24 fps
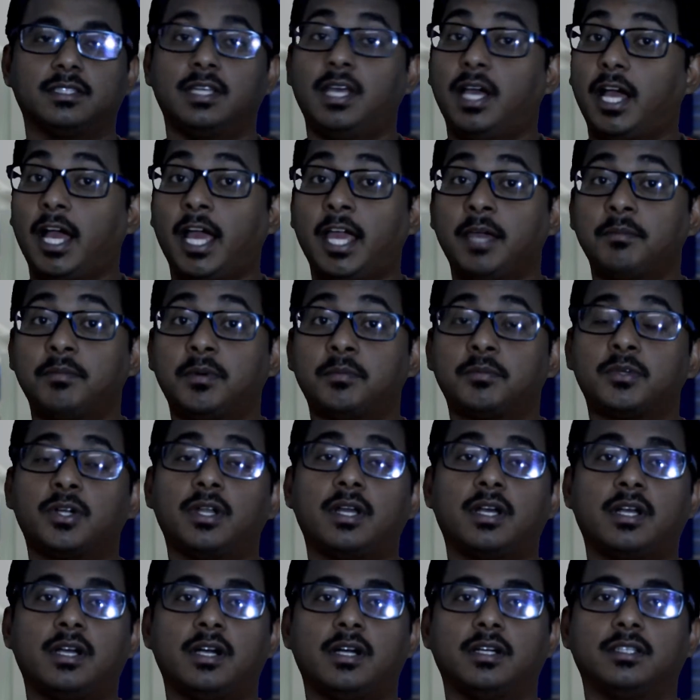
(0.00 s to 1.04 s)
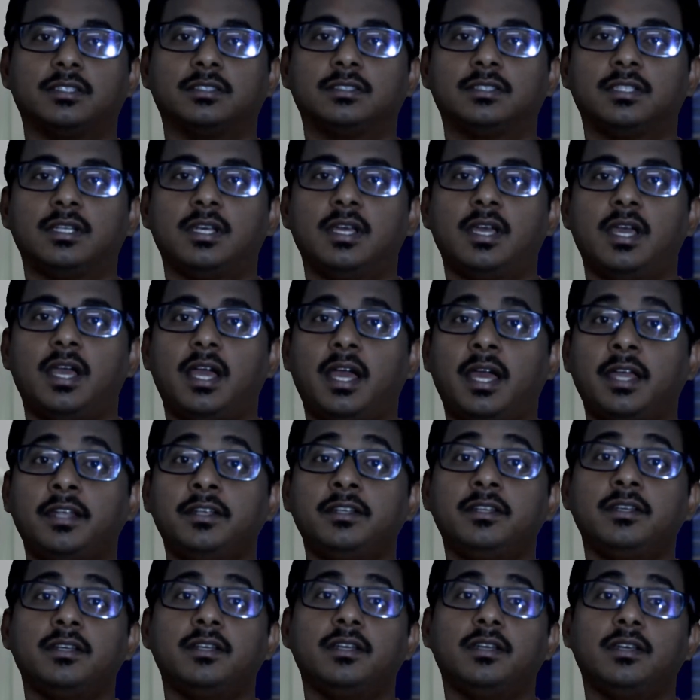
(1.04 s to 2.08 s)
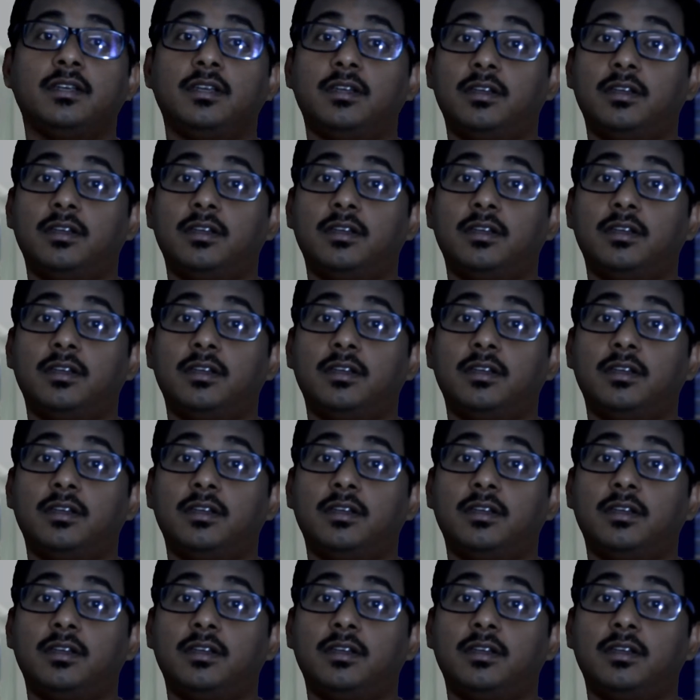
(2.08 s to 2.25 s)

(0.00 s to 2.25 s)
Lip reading: I am Amrullah Khan and